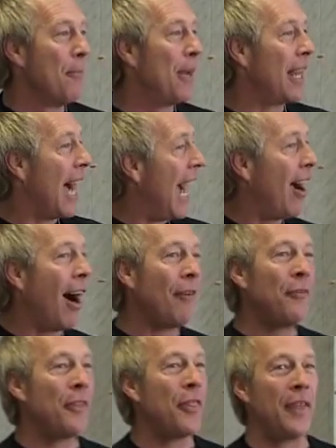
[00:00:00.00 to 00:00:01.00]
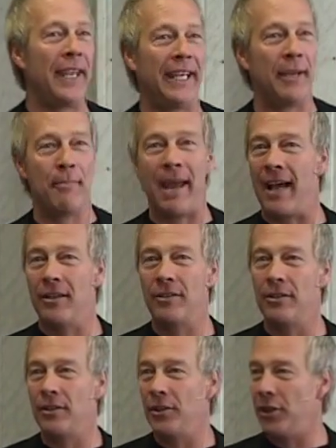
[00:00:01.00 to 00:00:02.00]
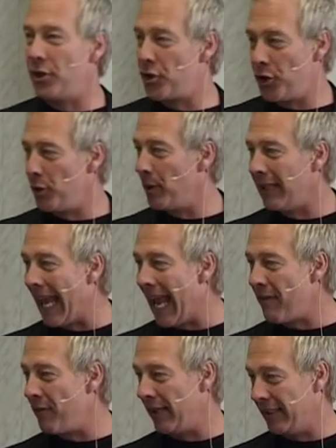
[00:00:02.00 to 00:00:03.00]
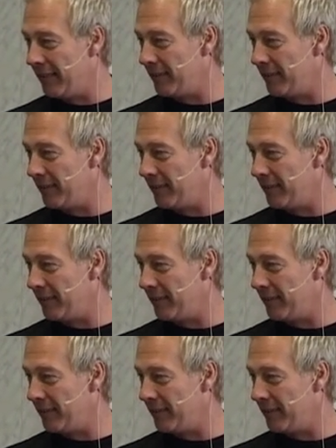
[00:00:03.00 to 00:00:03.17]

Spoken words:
But I often think about Yeshua laughing.